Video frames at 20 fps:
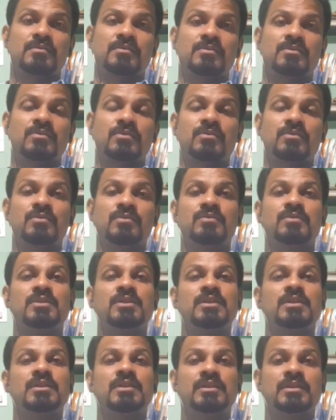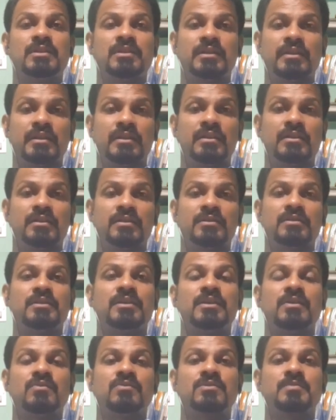So till the
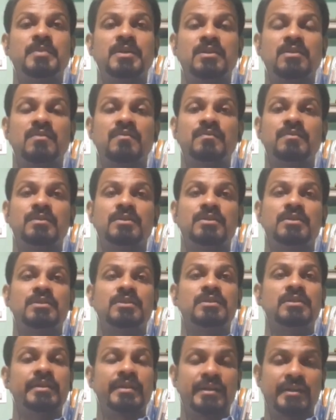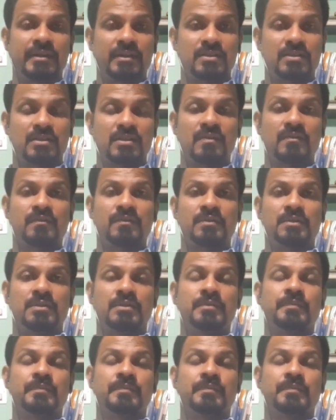announcement of the reduction of